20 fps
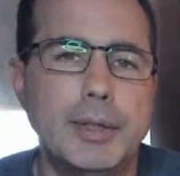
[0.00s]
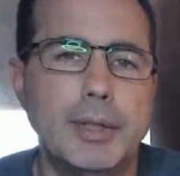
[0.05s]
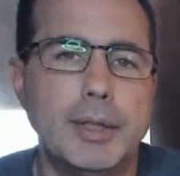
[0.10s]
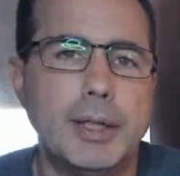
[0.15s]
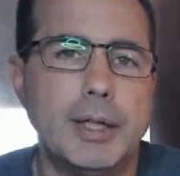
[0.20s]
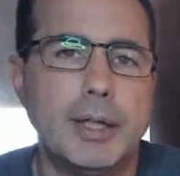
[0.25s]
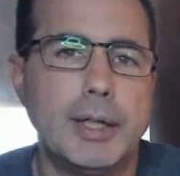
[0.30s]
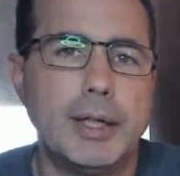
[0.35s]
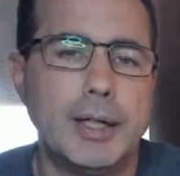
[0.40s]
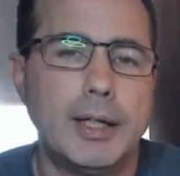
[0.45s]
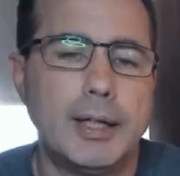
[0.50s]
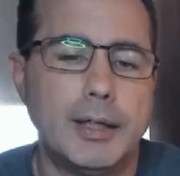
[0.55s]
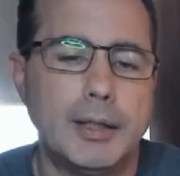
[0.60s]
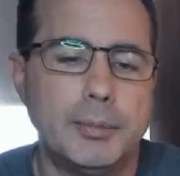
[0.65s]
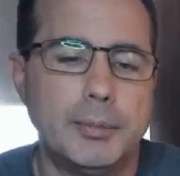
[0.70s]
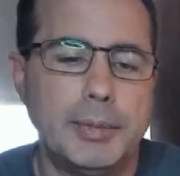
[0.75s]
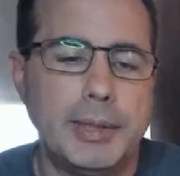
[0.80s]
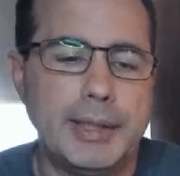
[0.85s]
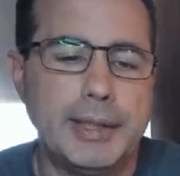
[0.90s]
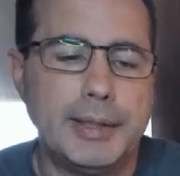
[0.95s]

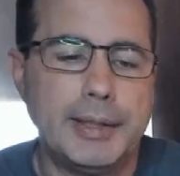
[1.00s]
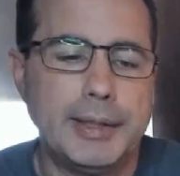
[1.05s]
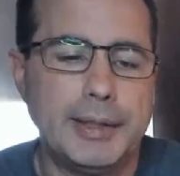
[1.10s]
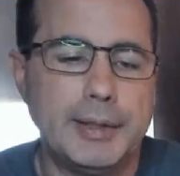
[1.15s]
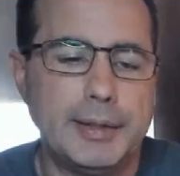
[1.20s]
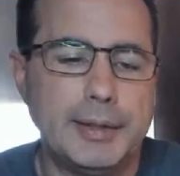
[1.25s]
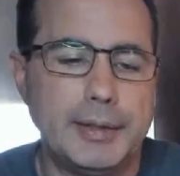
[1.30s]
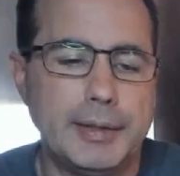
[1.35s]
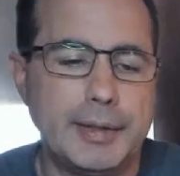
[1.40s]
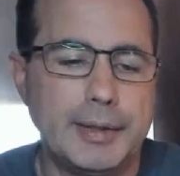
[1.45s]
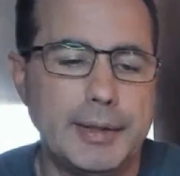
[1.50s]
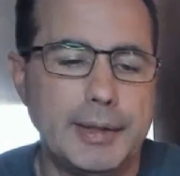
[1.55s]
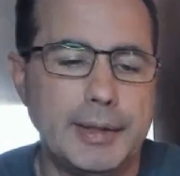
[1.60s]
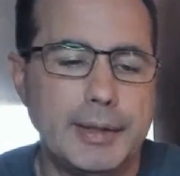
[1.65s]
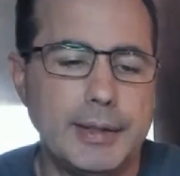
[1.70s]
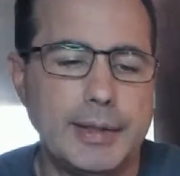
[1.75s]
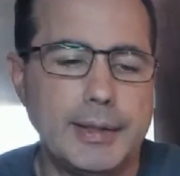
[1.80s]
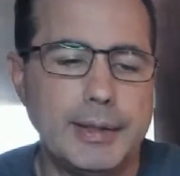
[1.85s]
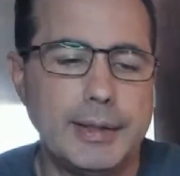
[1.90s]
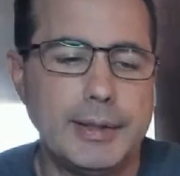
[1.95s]
Um, and
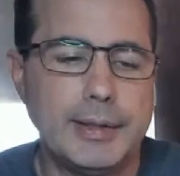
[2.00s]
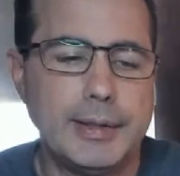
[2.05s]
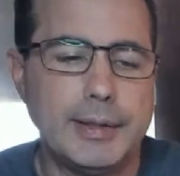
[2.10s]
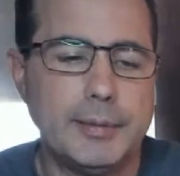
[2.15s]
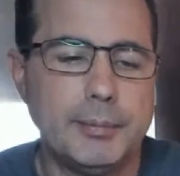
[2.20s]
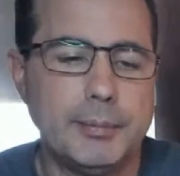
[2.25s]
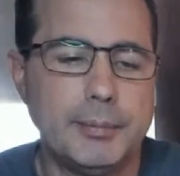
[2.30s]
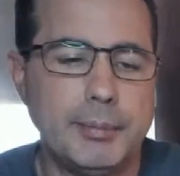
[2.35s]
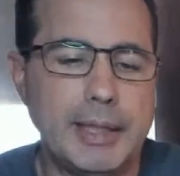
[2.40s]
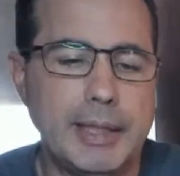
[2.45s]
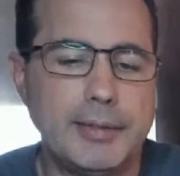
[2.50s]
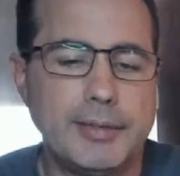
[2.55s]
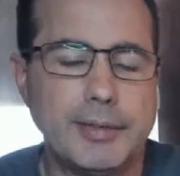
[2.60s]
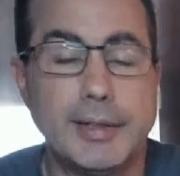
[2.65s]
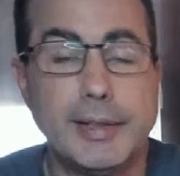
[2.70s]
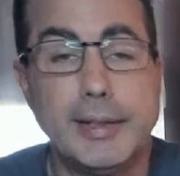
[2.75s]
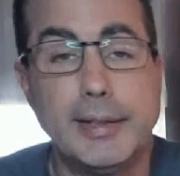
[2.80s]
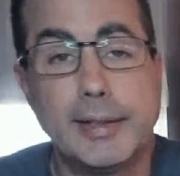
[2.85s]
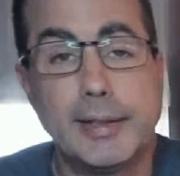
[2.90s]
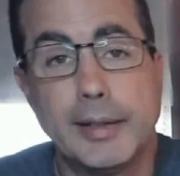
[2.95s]

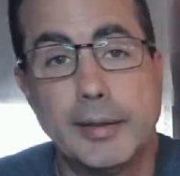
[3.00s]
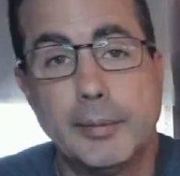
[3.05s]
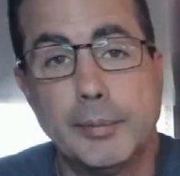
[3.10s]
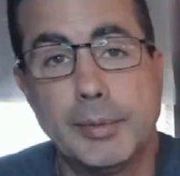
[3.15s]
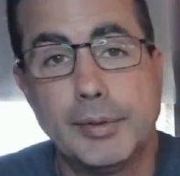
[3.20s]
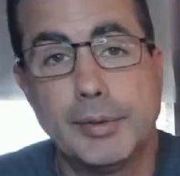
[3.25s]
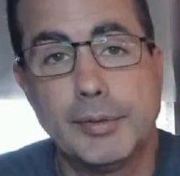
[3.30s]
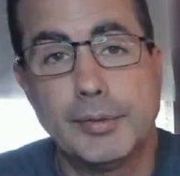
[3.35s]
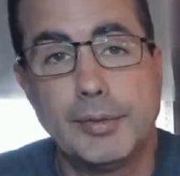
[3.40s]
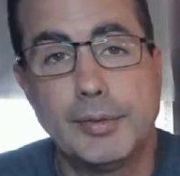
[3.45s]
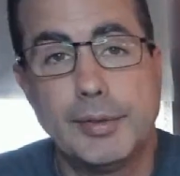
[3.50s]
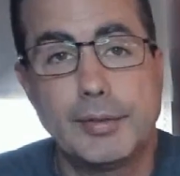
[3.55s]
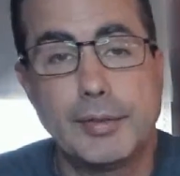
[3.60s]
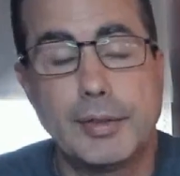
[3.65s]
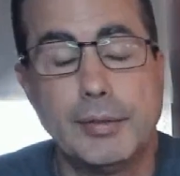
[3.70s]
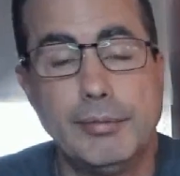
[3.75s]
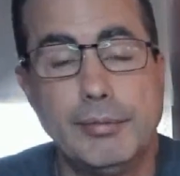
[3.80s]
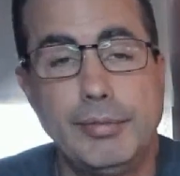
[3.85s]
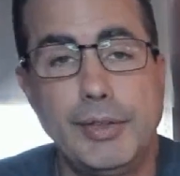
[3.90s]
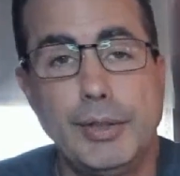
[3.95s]
basically the gimbal's just
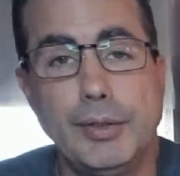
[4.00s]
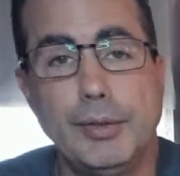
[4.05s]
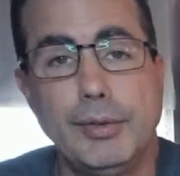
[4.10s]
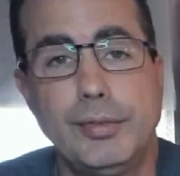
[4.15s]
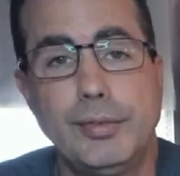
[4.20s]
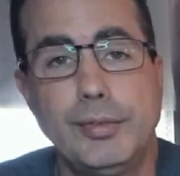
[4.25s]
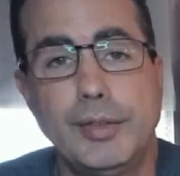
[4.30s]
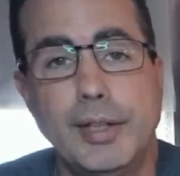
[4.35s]
confused.